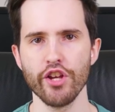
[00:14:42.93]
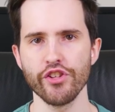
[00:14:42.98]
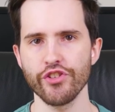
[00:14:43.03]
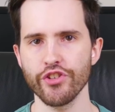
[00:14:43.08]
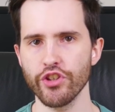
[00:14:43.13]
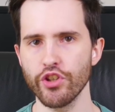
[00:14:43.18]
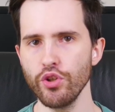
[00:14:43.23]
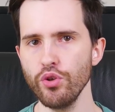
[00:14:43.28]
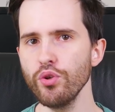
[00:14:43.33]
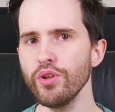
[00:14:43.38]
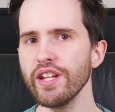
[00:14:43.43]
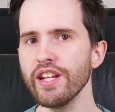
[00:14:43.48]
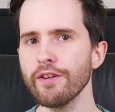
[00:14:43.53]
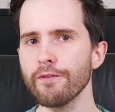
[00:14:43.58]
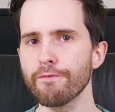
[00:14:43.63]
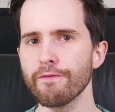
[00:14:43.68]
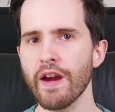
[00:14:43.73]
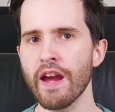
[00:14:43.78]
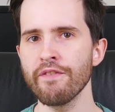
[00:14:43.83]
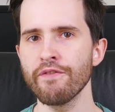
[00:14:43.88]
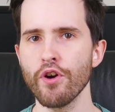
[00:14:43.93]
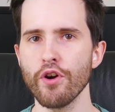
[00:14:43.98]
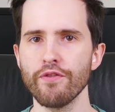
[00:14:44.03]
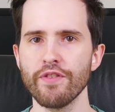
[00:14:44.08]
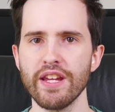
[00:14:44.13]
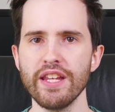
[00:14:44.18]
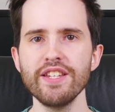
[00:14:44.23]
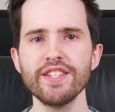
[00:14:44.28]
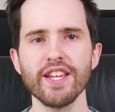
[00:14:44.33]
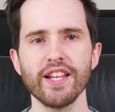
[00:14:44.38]
skewed in favor
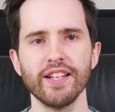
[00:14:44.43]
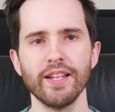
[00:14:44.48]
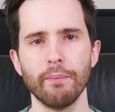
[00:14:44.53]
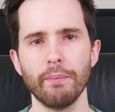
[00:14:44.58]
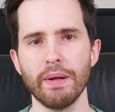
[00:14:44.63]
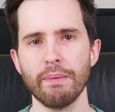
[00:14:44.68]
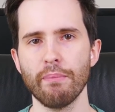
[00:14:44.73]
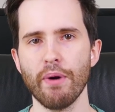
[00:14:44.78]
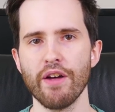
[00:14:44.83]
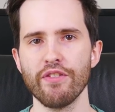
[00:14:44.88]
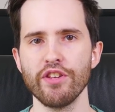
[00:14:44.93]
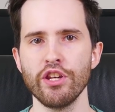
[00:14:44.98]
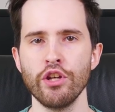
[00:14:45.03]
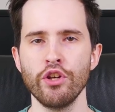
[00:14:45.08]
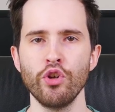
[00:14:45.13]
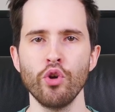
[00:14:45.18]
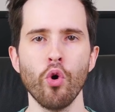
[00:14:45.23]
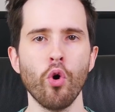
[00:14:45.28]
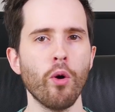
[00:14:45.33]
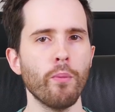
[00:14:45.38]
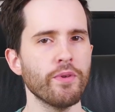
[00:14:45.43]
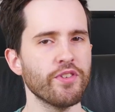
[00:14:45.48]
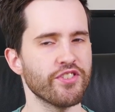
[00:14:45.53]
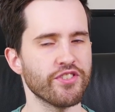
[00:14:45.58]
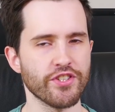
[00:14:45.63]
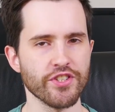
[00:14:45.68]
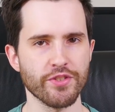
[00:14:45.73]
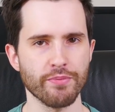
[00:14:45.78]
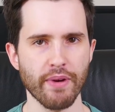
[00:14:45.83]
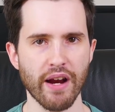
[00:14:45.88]
of Intel a bit by the
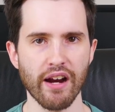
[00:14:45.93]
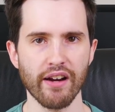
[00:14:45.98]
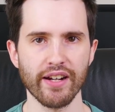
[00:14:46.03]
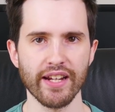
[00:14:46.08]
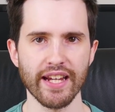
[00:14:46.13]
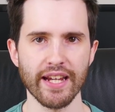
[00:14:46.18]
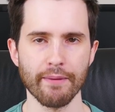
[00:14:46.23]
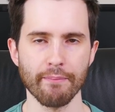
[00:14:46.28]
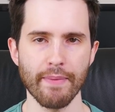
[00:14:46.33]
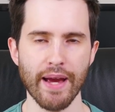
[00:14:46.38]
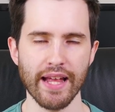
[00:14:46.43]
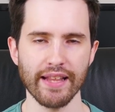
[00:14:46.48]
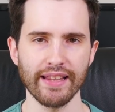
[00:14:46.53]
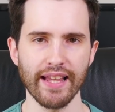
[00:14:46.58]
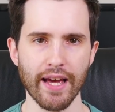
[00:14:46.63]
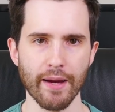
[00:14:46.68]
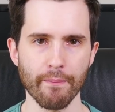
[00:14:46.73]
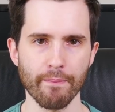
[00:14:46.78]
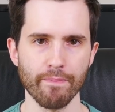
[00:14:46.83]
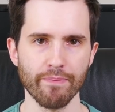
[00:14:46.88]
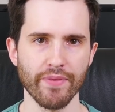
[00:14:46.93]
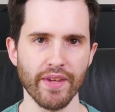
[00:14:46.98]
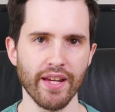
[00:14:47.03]
enormous disparity in MATLAB.